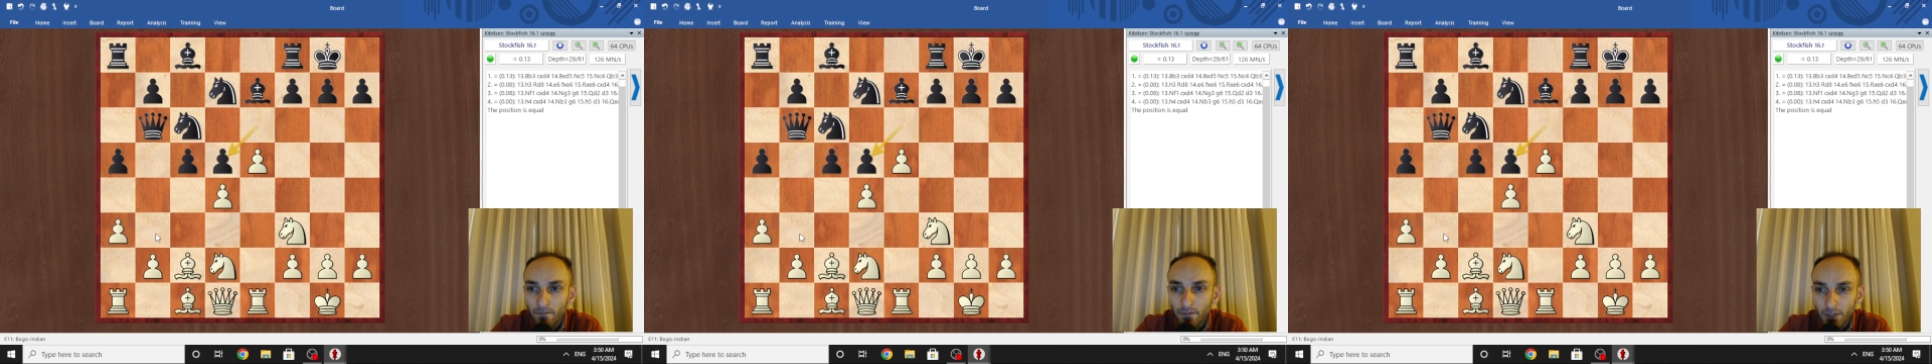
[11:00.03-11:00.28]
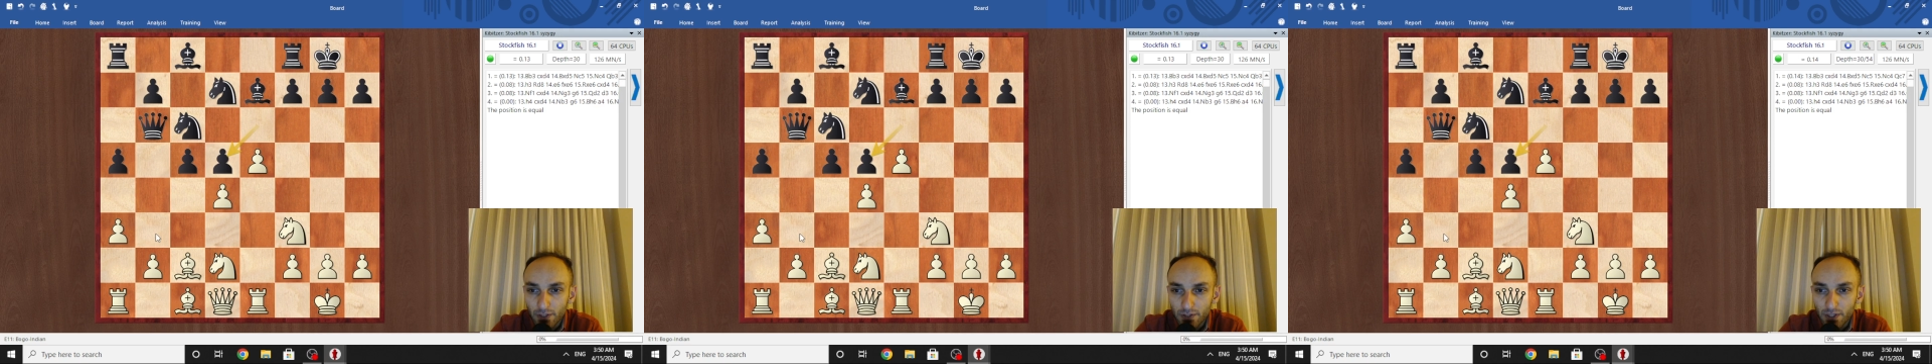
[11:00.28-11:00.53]

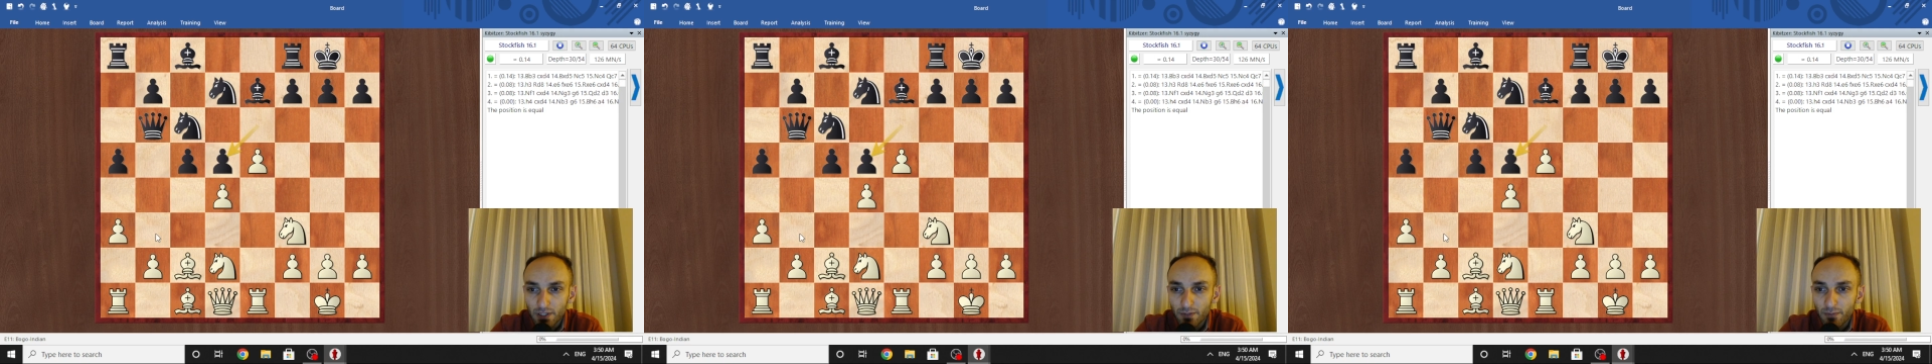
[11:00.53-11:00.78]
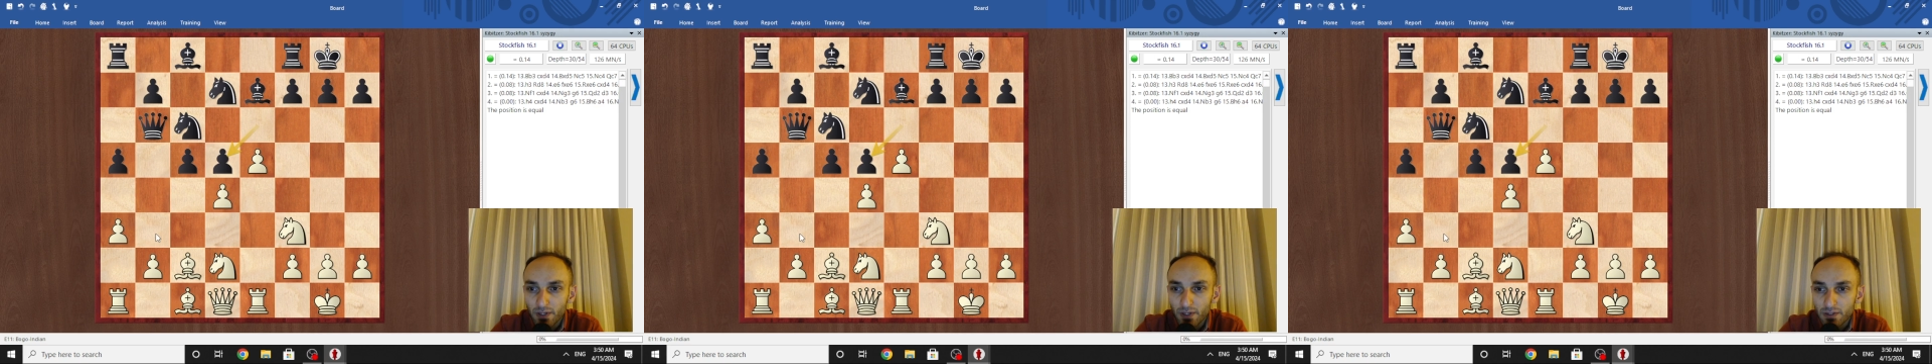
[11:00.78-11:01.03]
Yes, knight
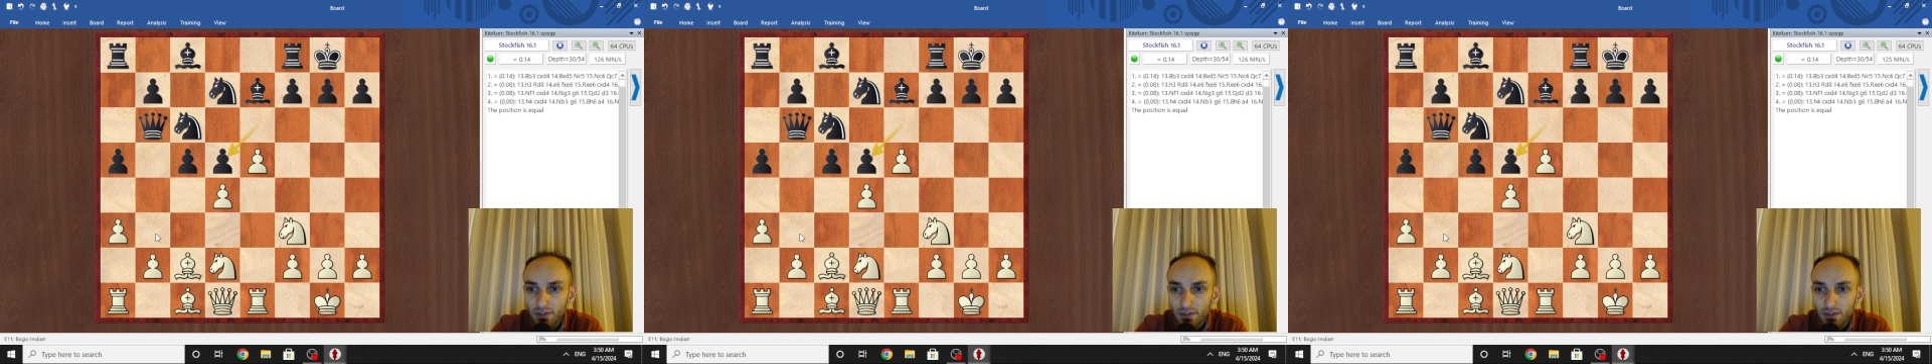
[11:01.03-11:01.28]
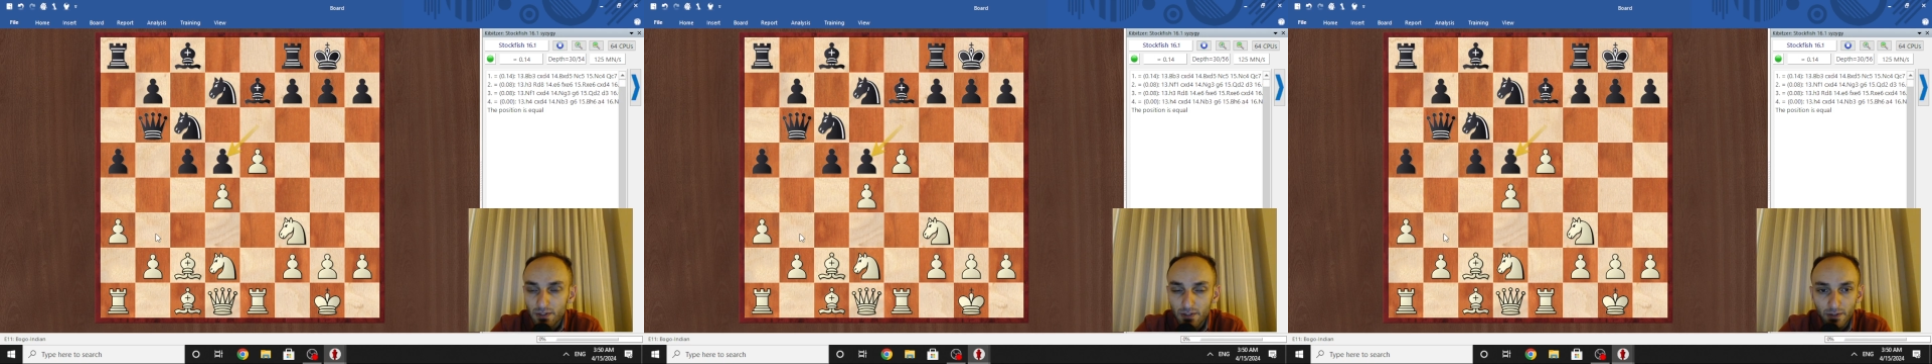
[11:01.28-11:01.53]
f1
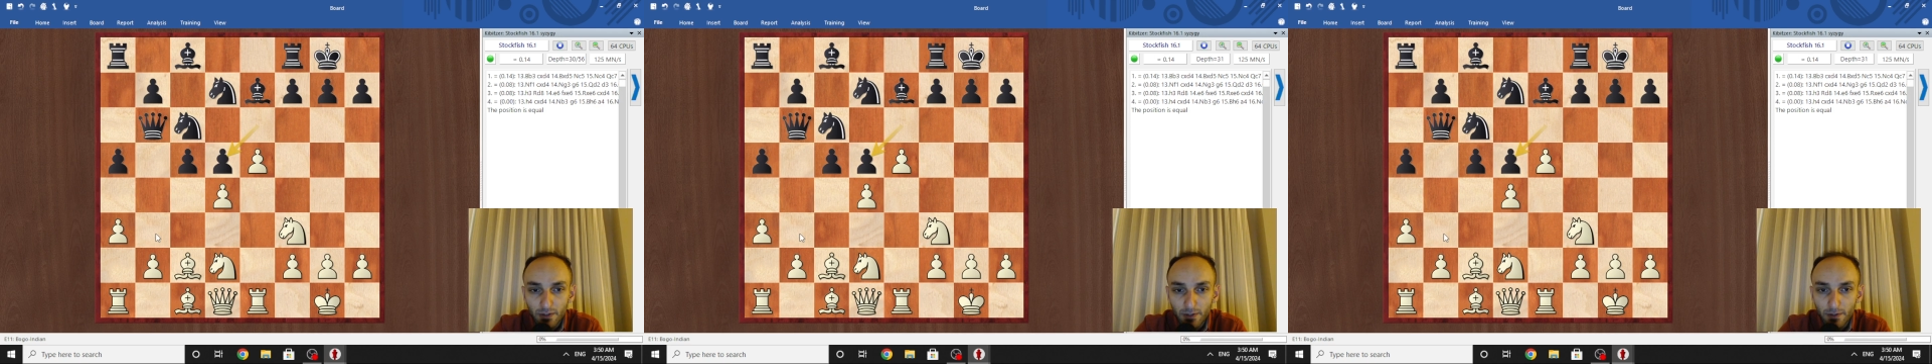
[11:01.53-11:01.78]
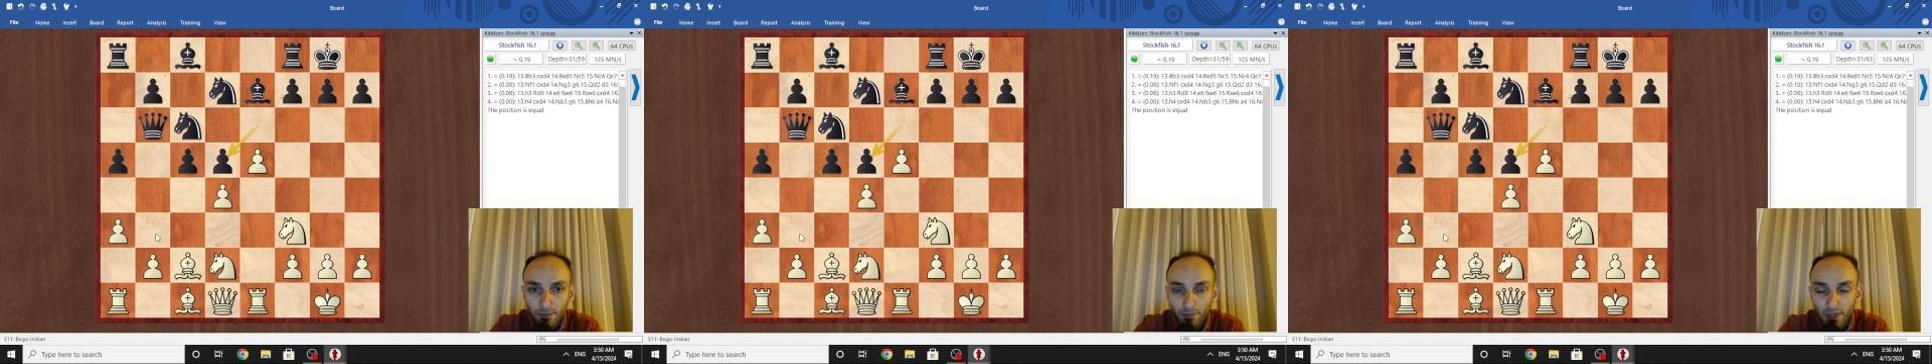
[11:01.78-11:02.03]
is
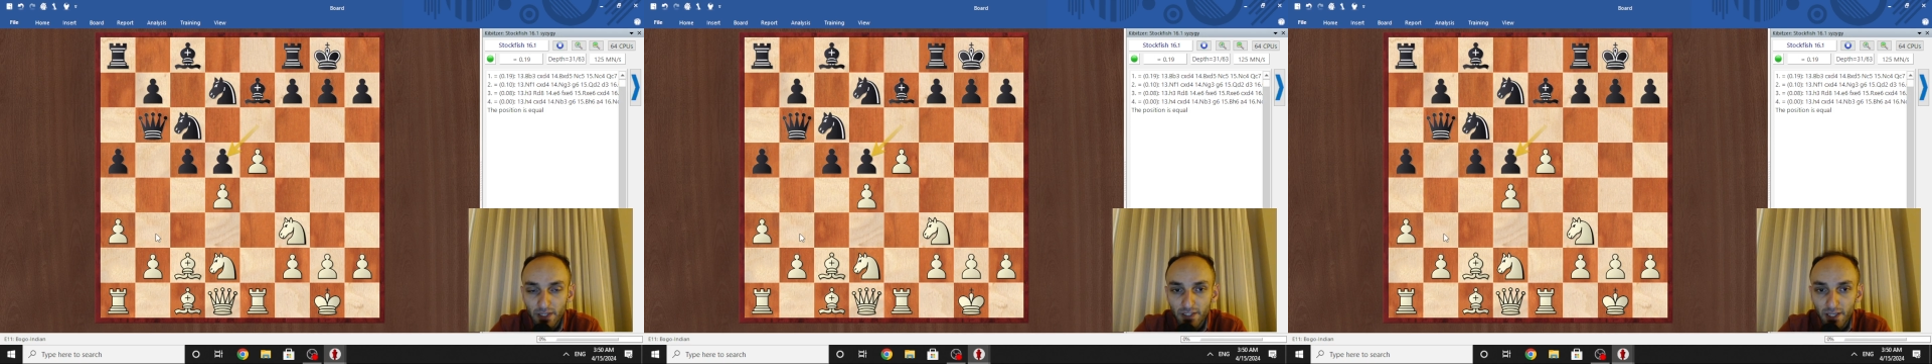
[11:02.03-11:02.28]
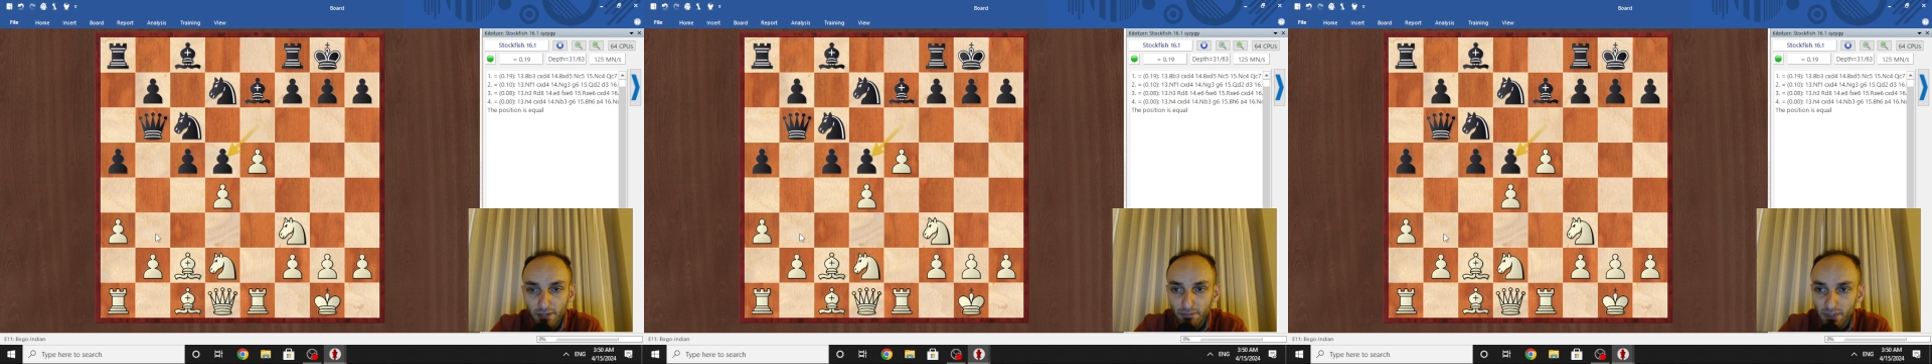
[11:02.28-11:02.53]
my
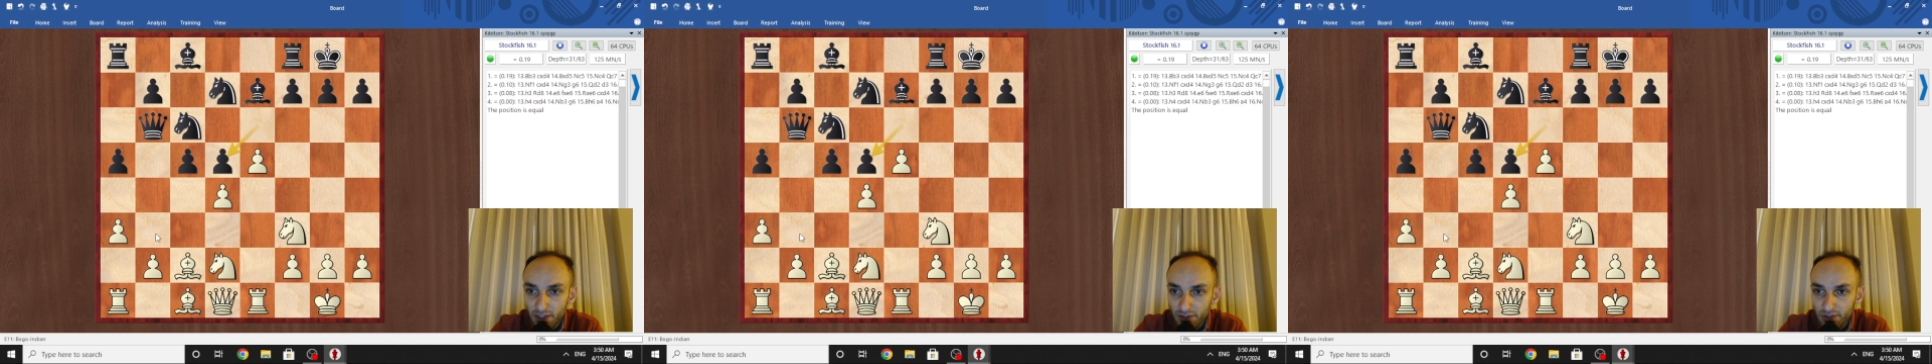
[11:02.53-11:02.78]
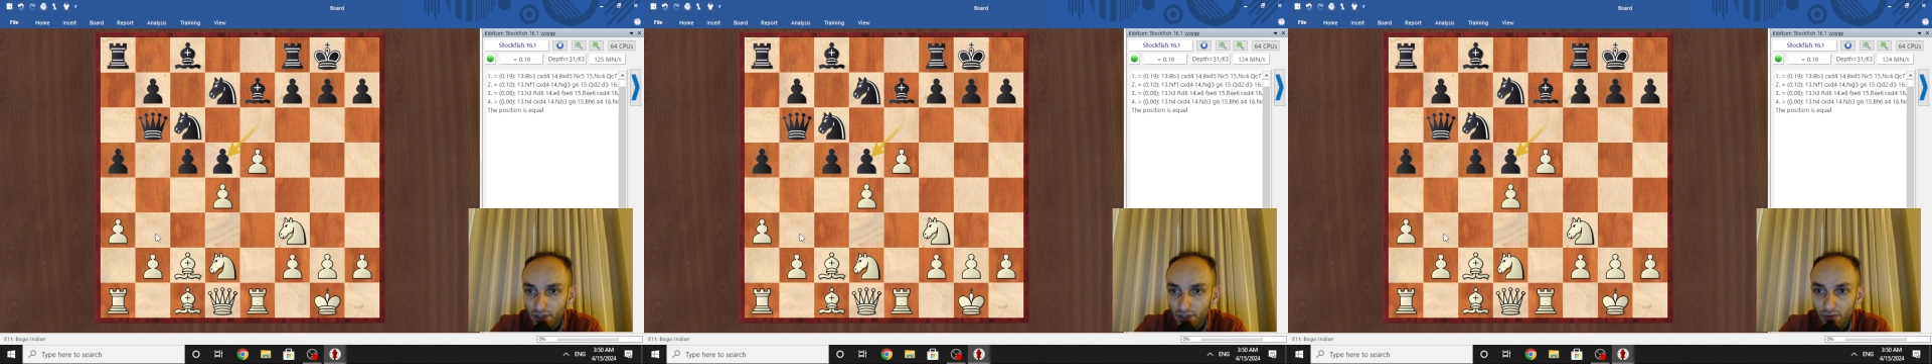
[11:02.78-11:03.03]
game
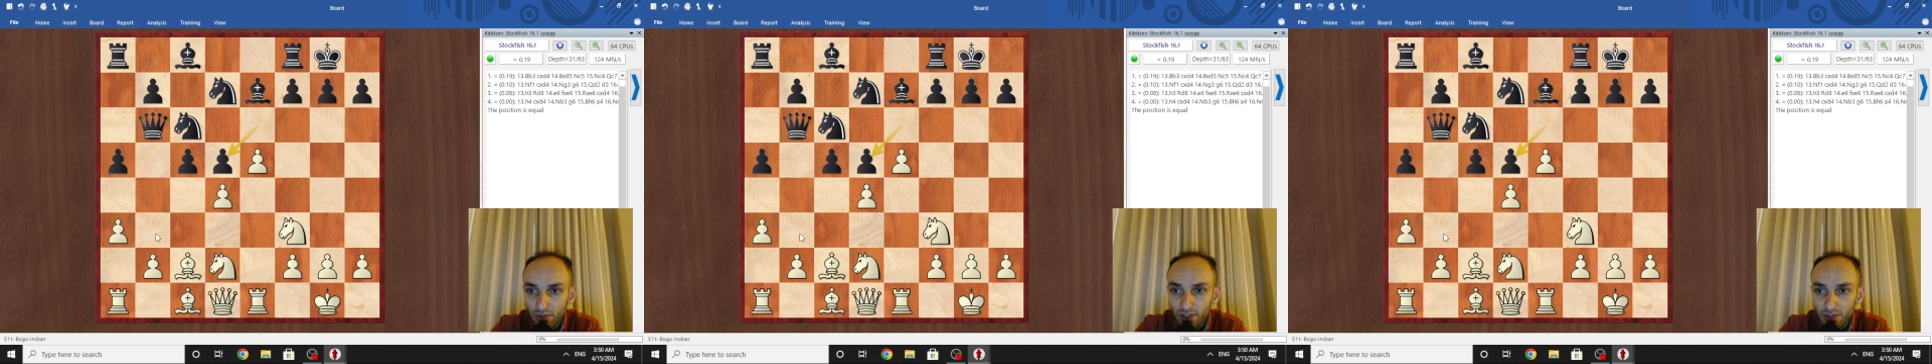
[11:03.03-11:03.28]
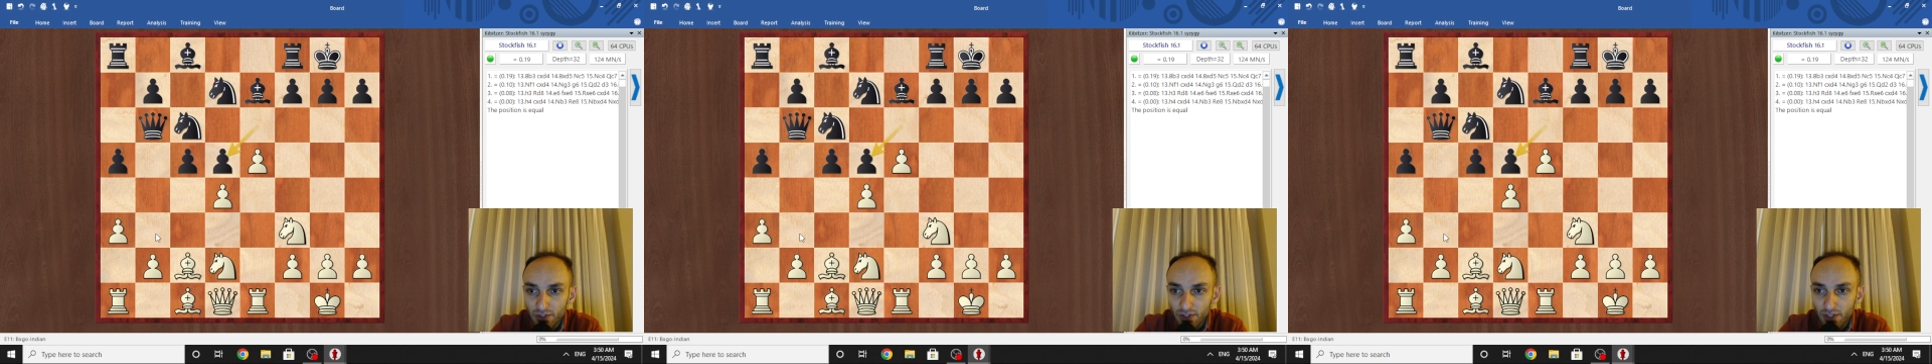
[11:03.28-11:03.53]
against Zajogin. He